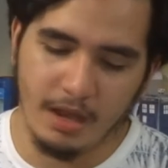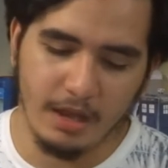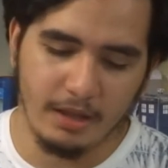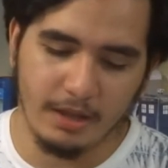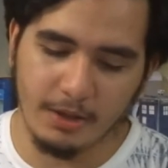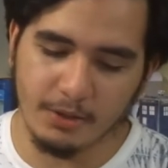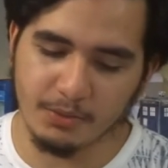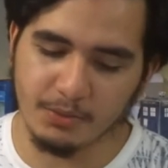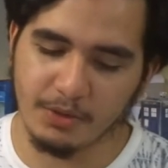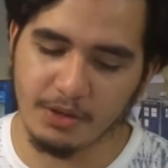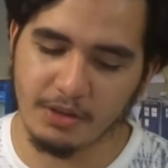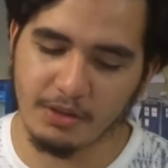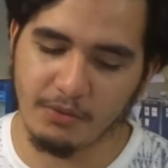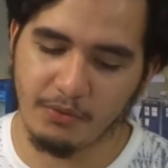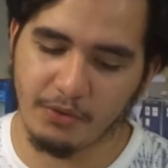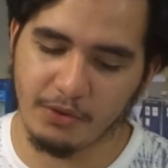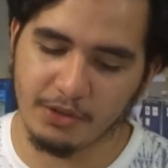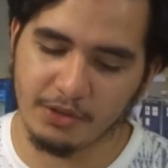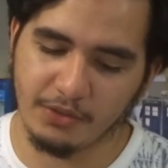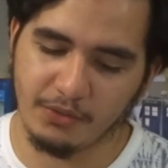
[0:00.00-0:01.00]
That was one of the
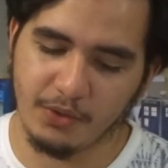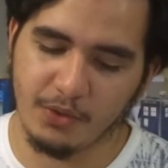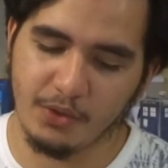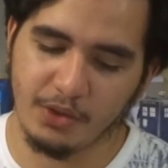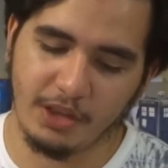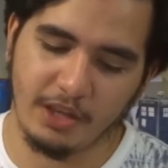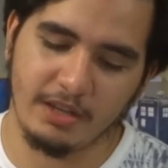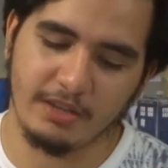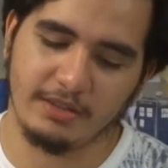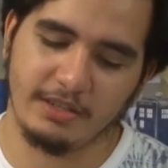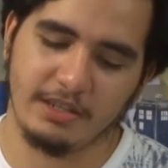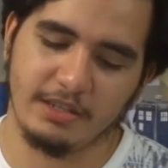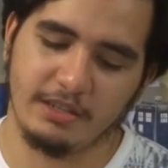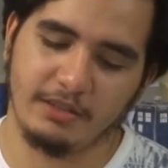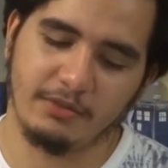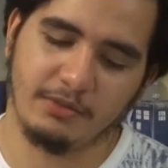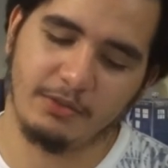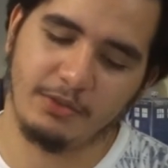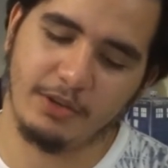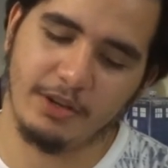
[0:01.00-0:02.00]
first few things he
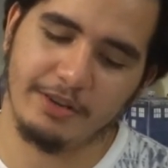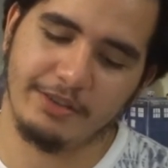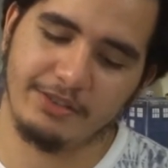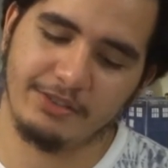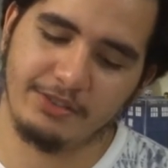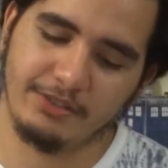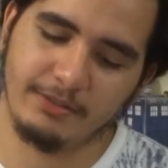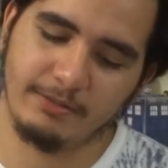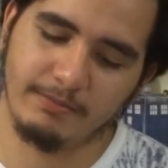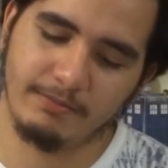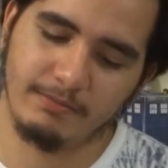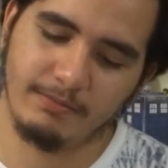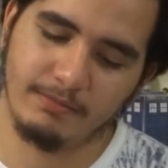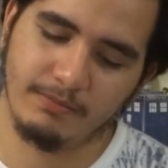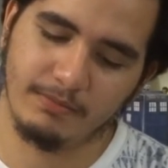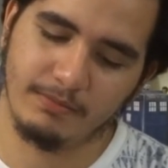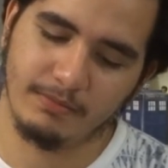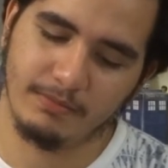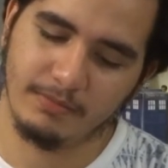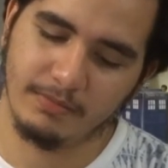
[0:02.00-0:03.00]
did for us.
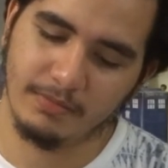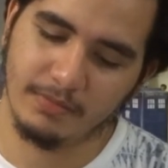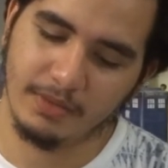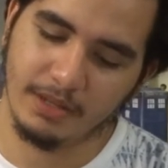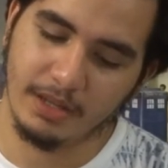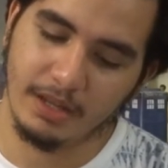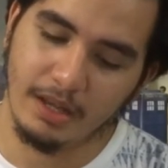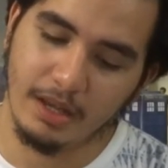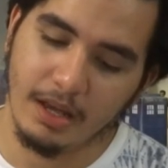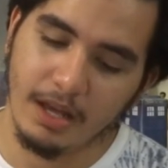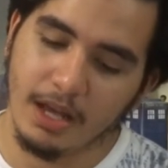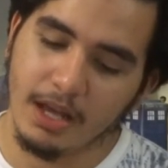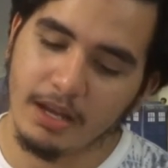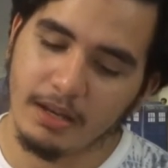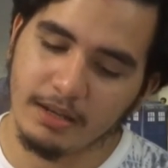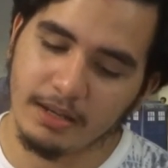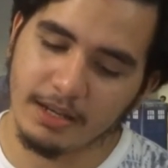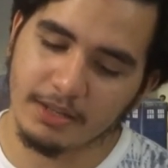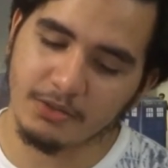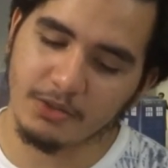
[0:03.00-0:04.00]

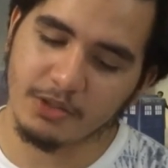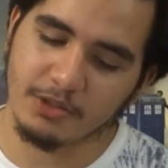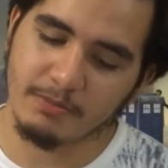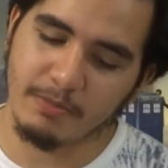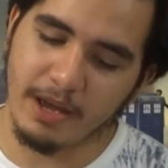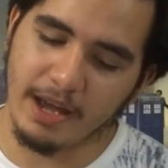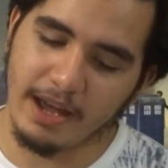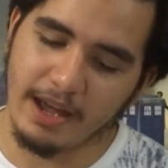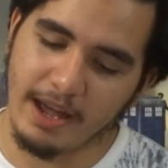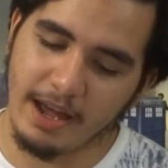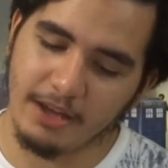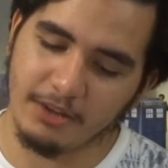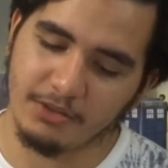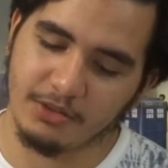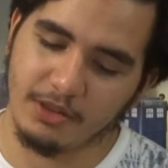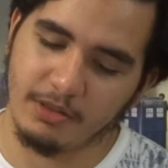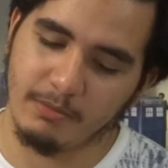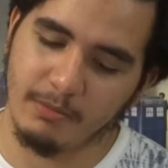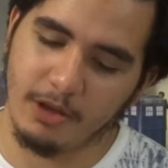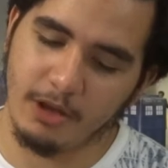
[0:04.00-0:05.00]
Next was buy a house
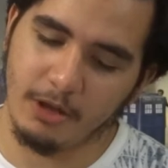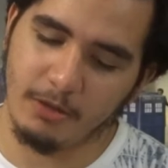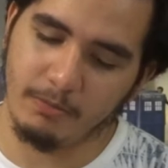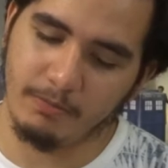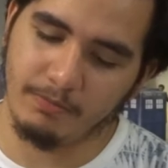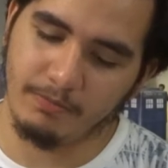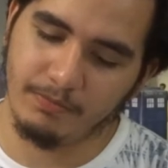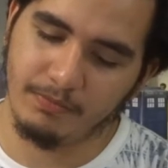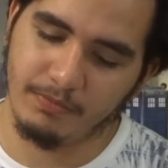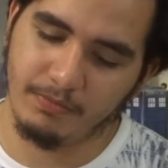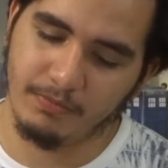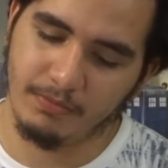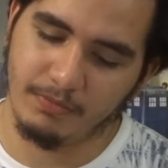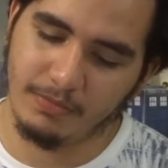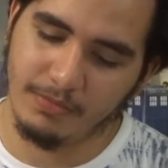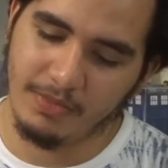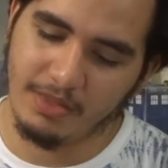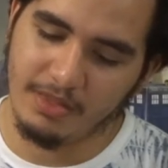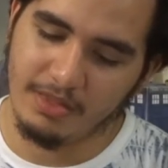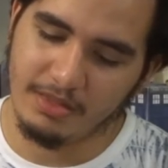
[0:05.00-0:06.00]
with mom.
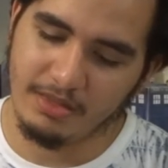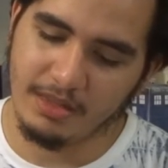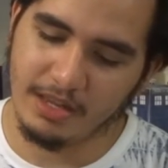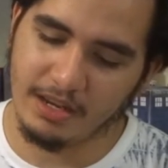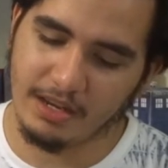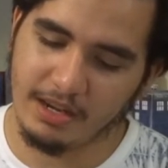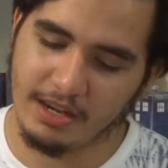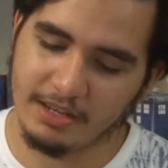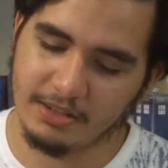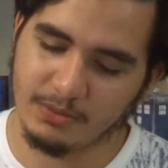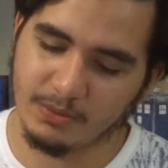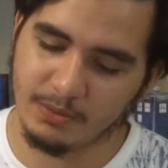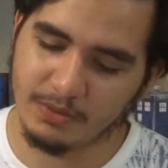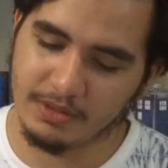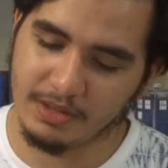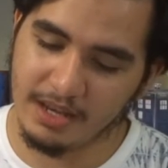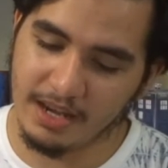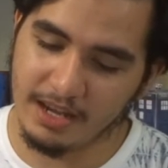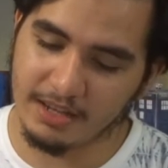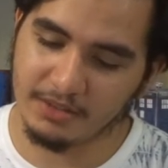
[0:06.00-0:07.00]
Then next,
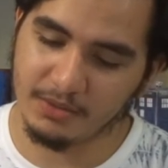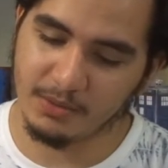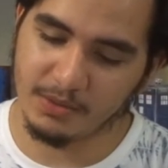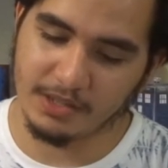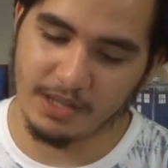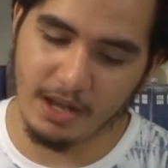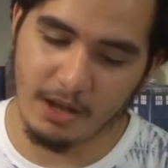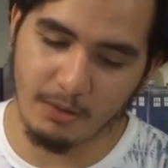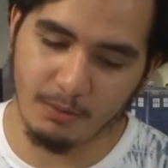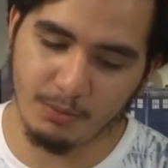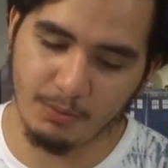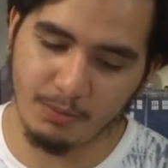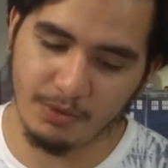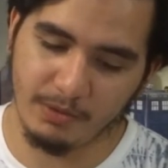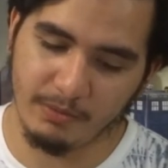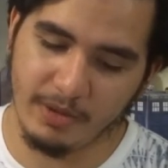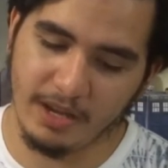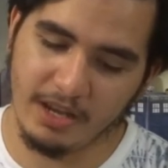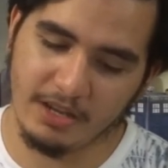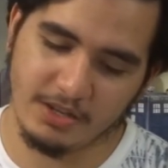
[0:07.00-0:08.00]
next was help with
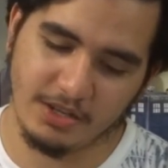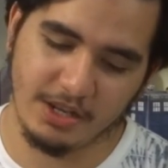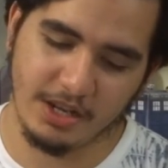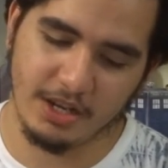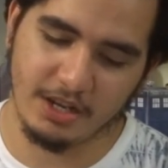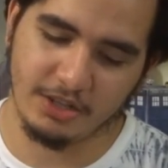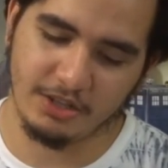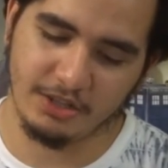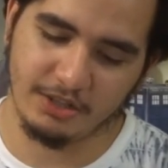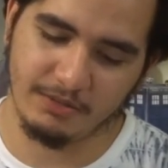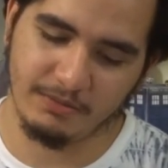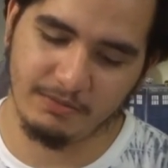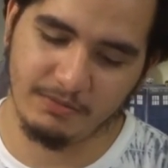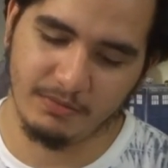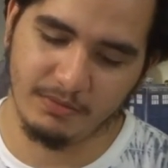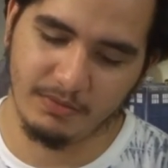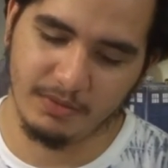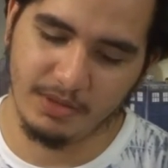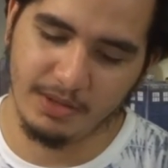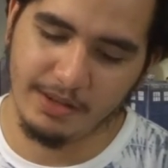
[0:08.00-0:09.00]
my education,
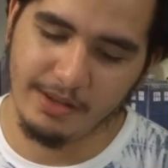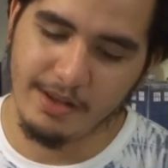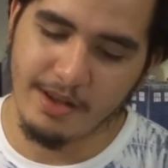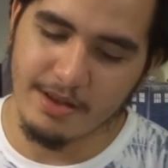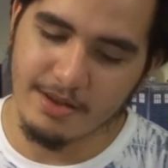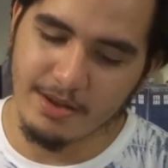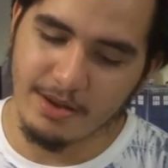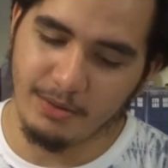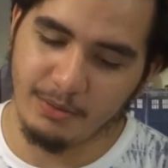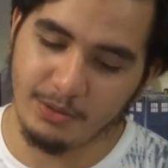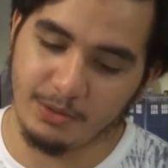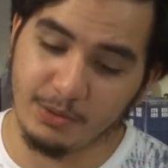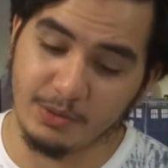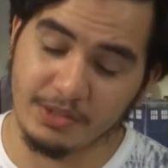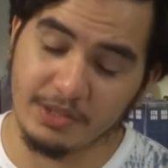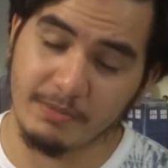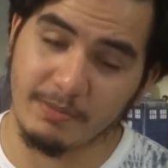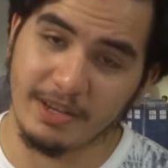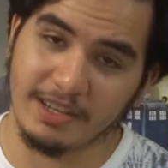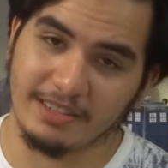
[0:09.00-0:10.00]
which was
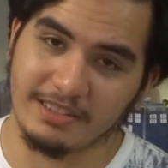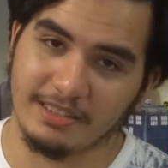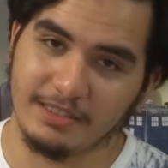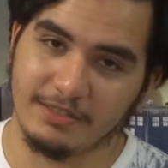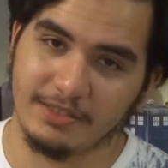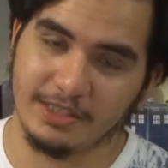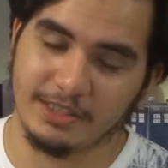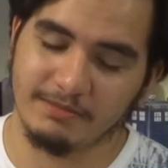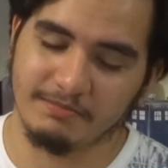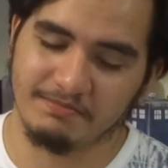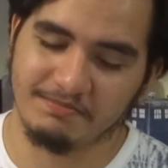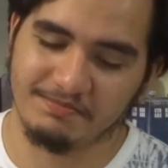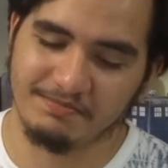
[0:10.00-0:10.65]
the best of it.